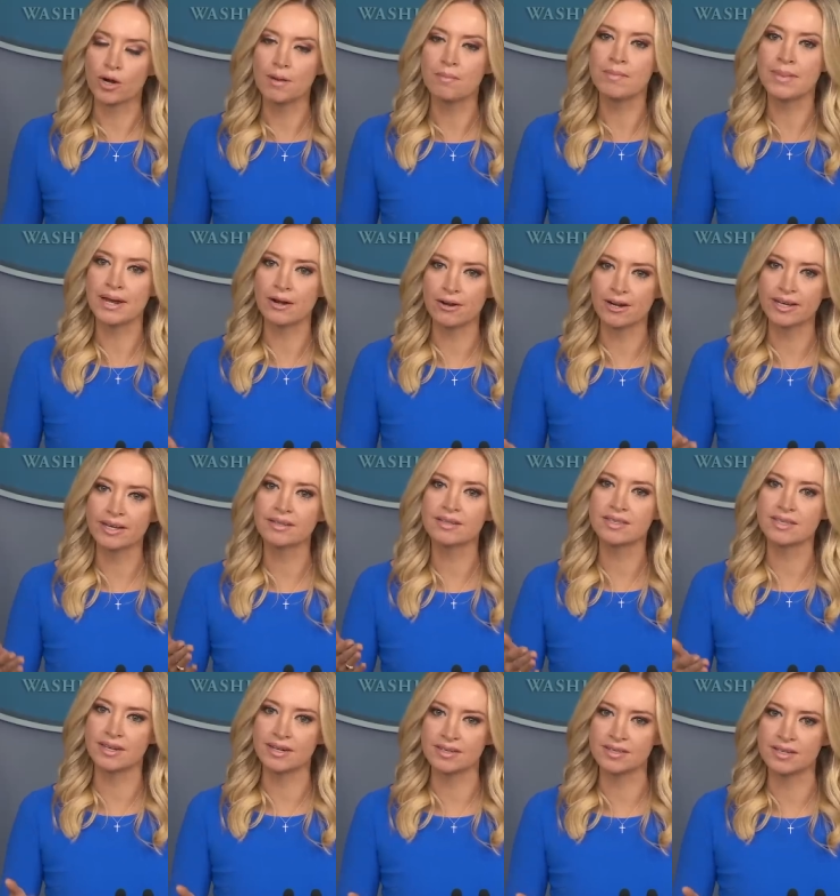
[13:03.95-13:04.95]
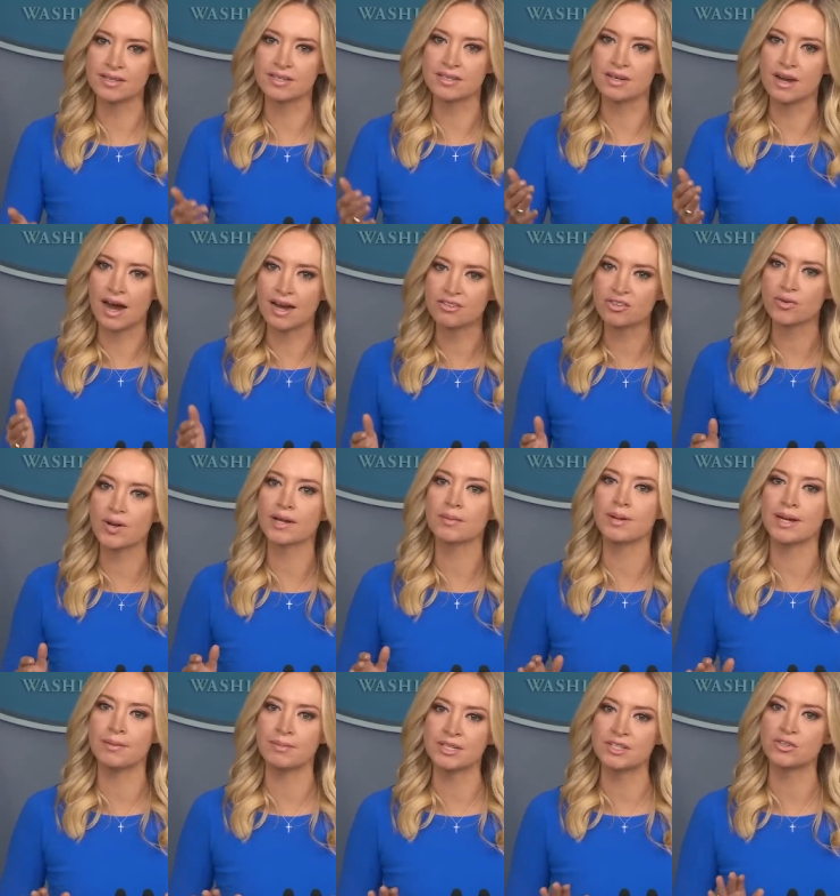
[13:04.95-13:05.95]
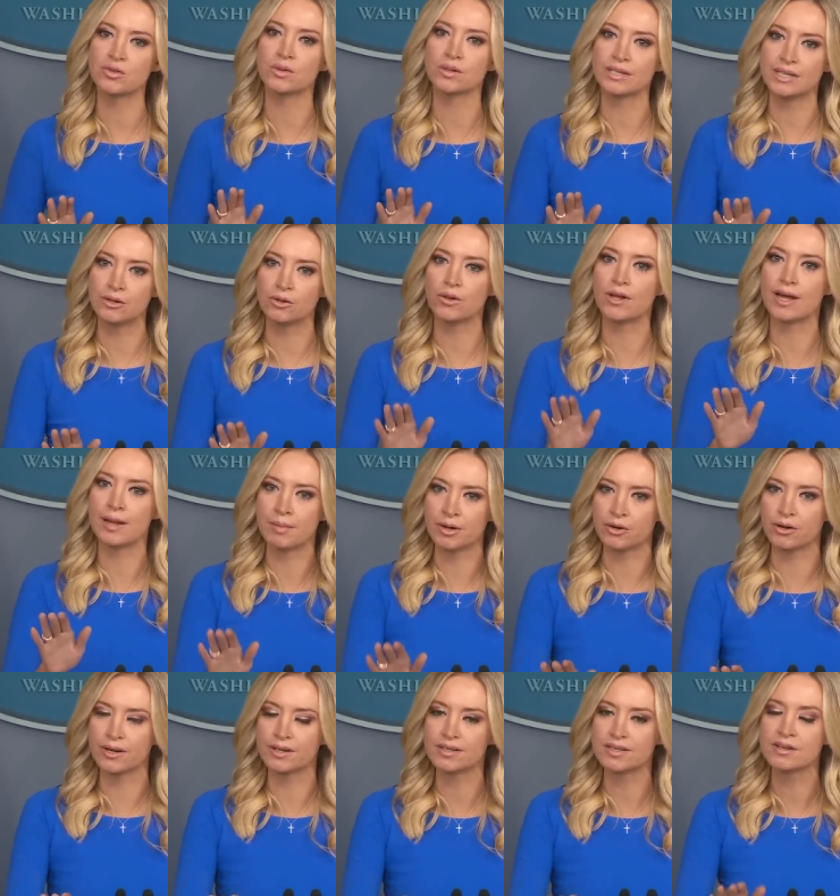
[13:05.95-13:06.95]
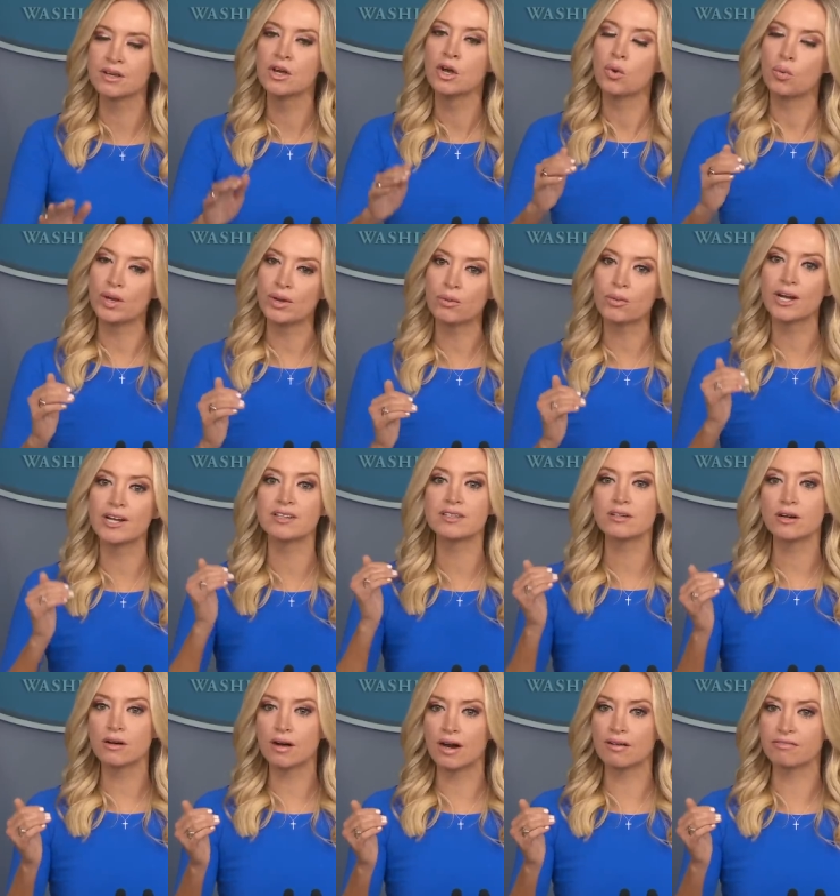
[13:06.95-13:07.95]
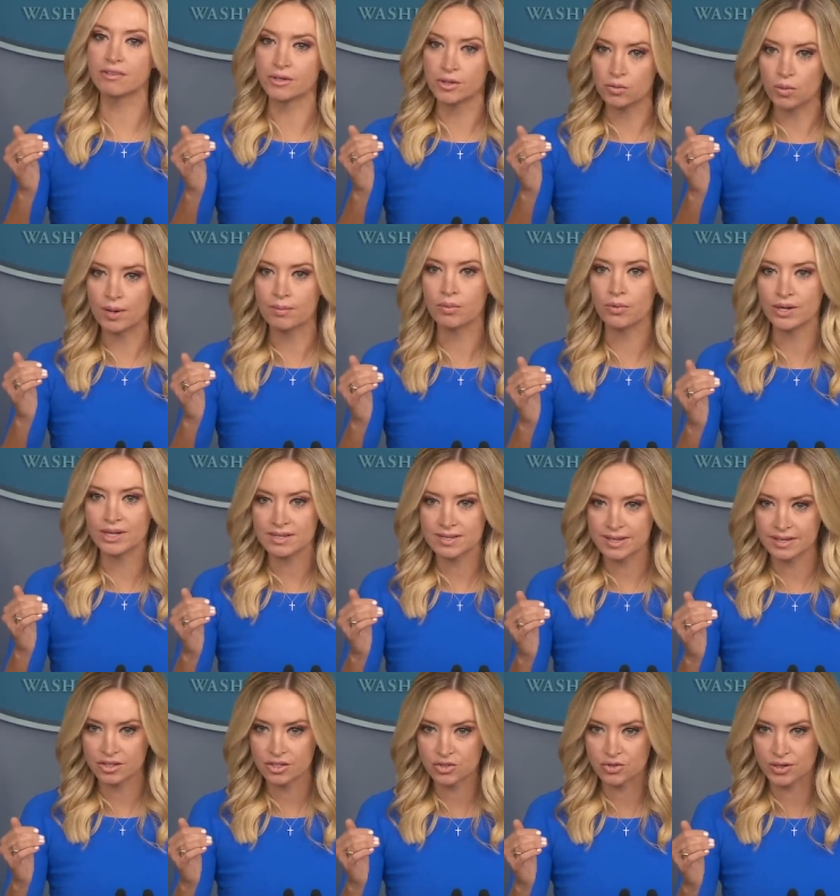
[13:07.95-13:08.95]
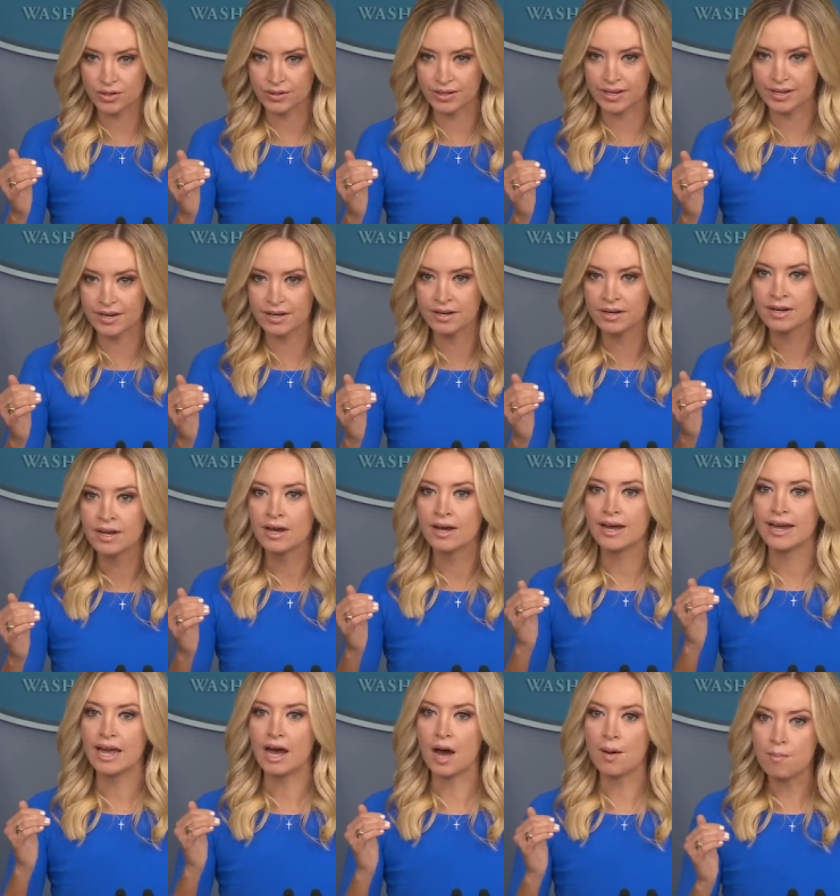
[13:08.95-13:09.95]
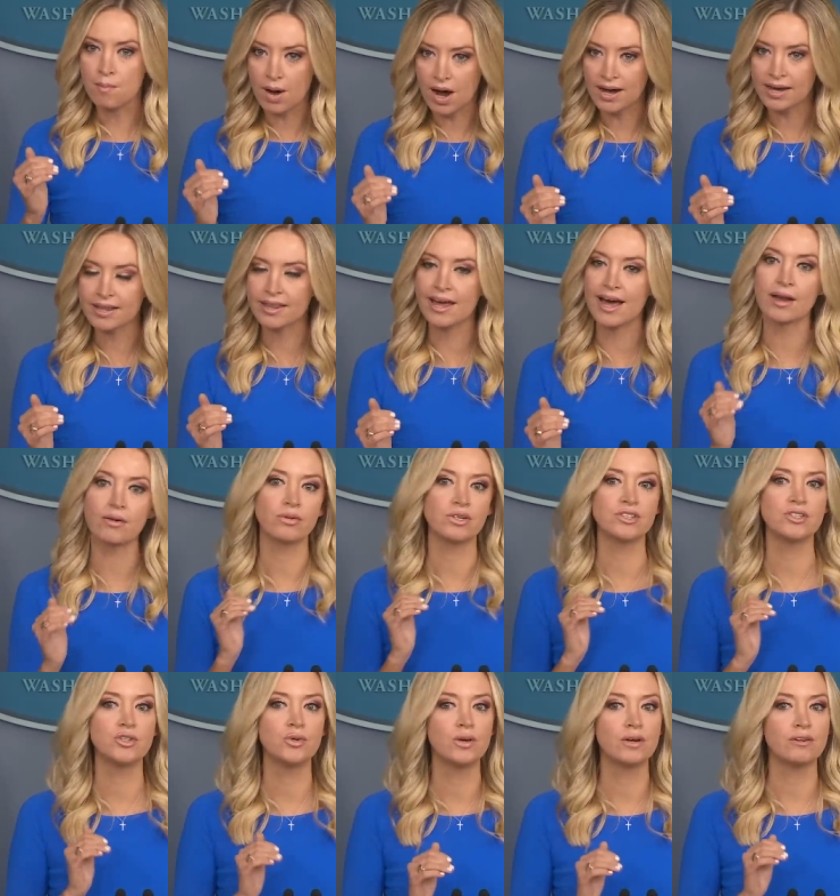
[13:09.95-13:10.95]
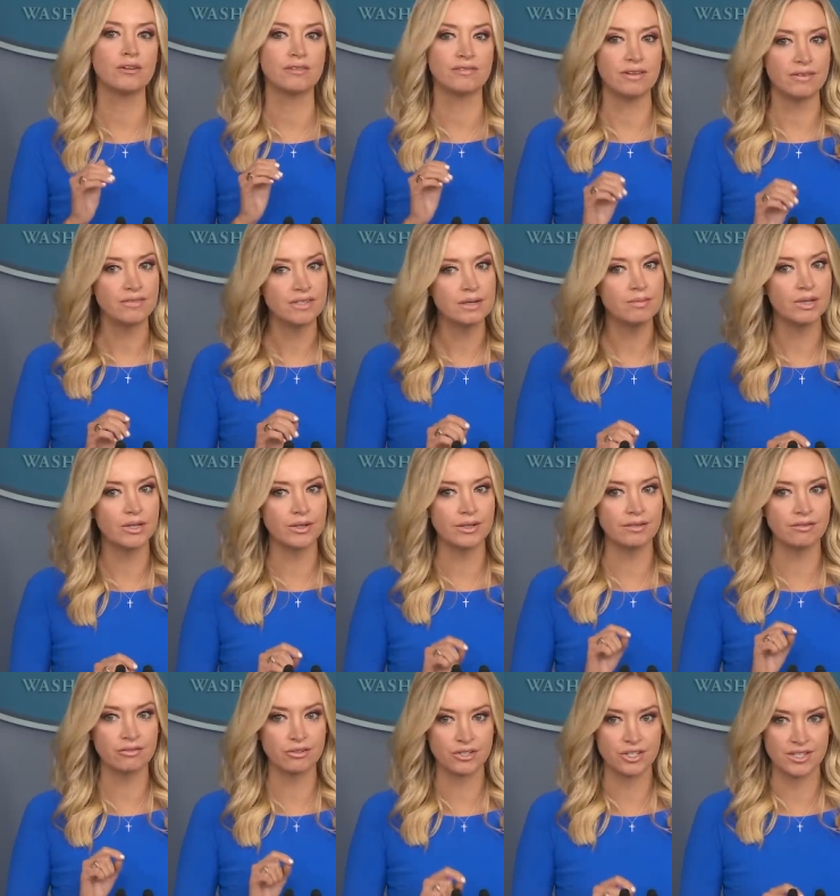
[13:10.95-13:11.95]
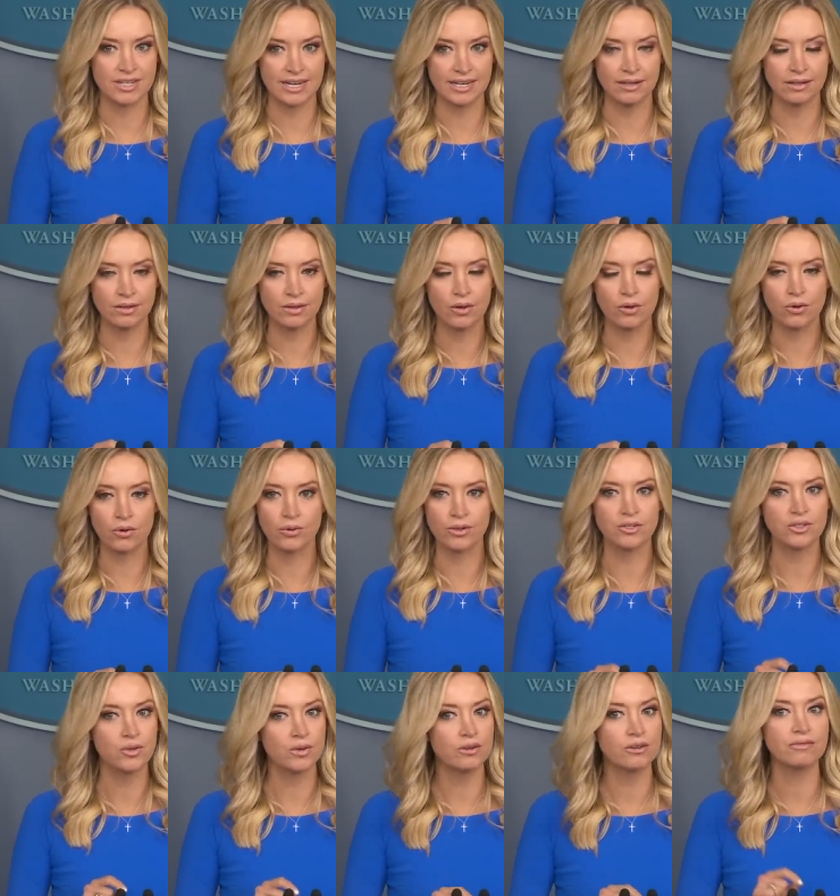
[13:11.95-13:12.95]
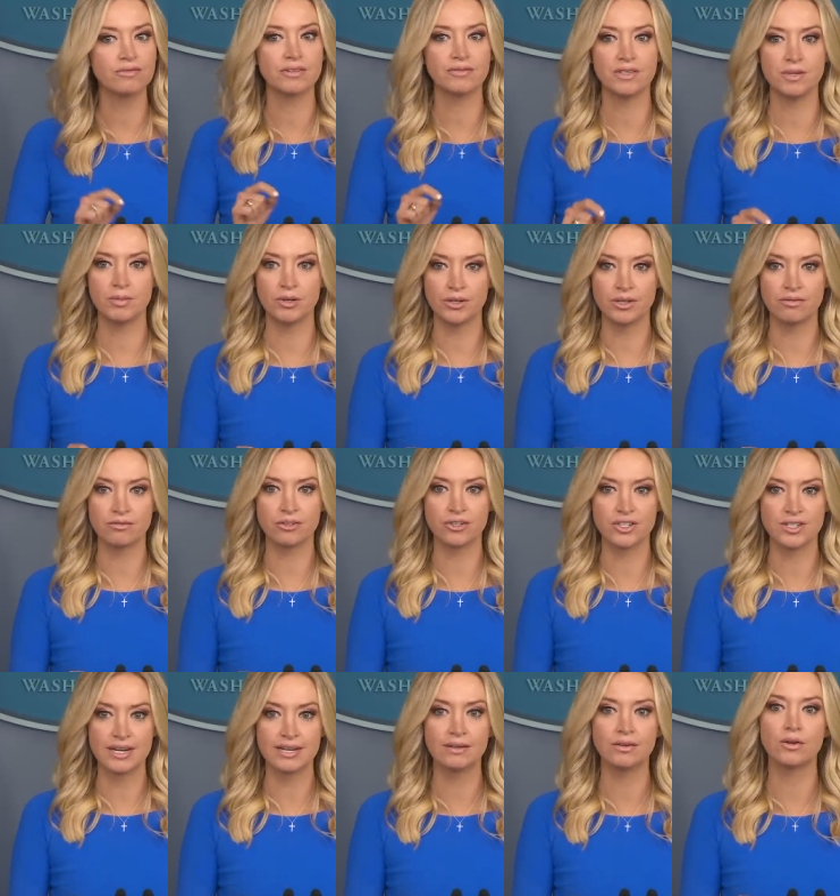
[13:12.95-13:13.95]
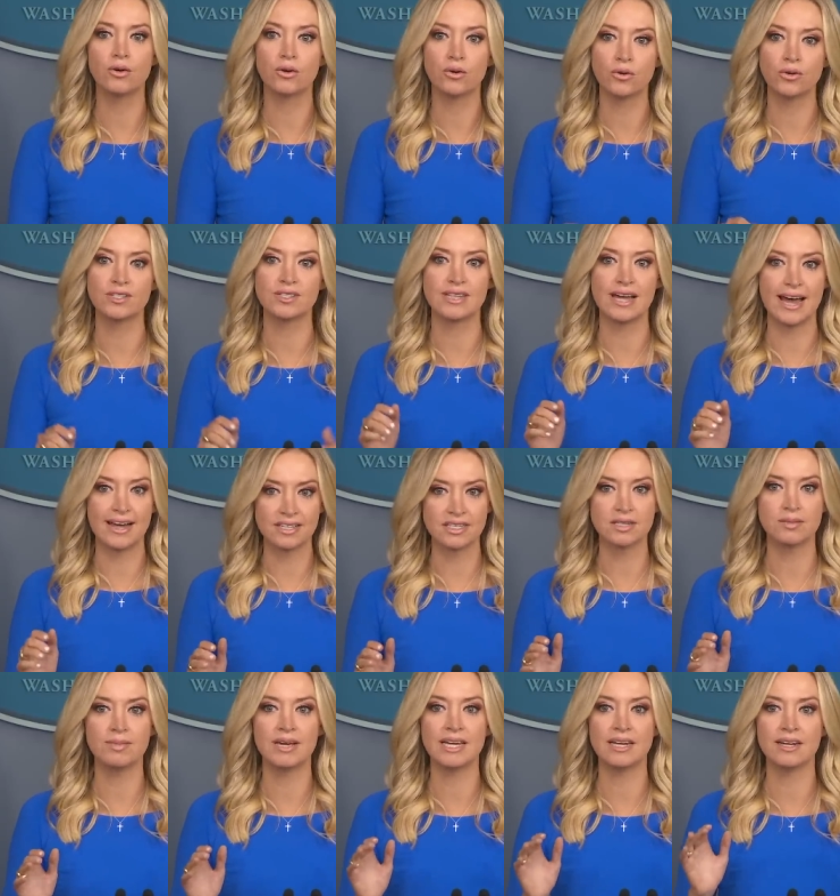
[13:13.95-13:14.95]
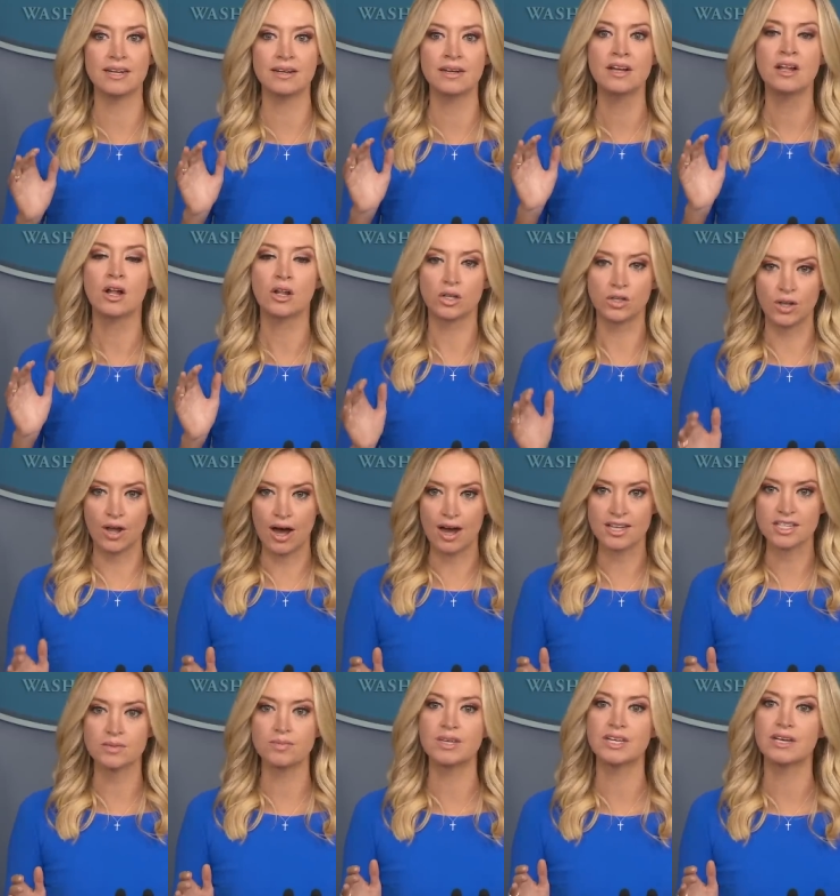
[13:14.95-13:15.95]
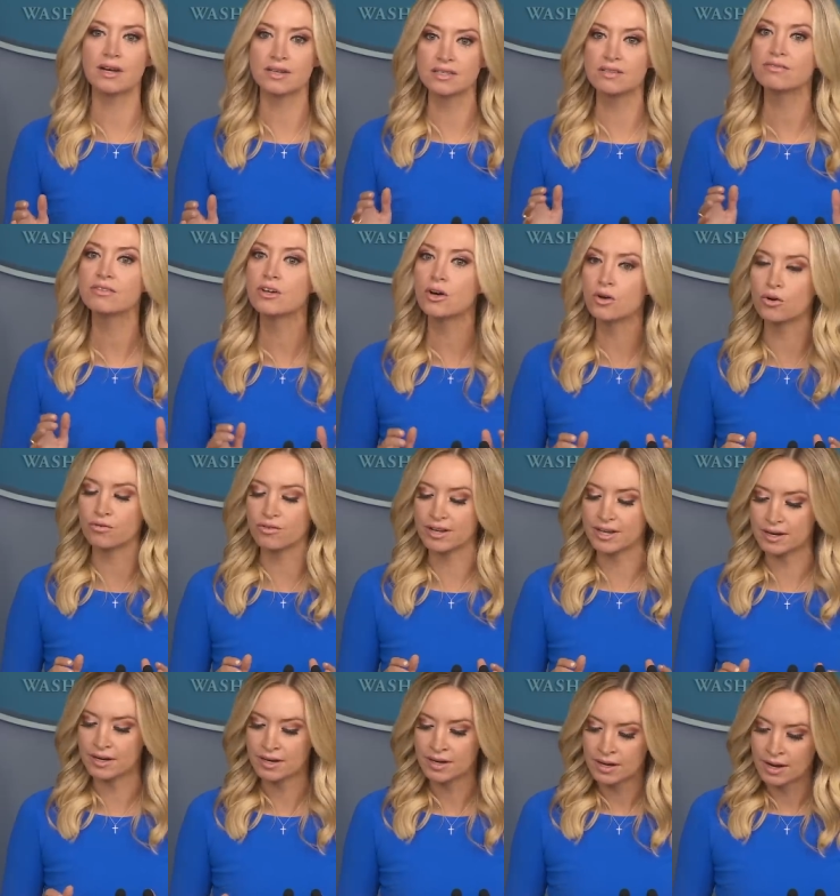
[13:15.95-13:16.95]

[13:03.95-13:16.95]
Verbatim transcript: American citizens, not direct payments to illegal immigrants. We raised our offer to 1.6 among that was 250 billion for state and local. The 250 billion for state and local is the estimated loss because of COVID,